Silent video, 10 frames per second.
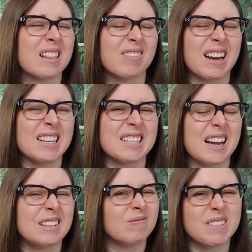and the writing
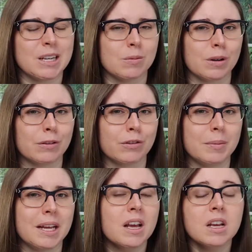style didn't work for
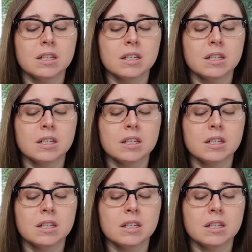me.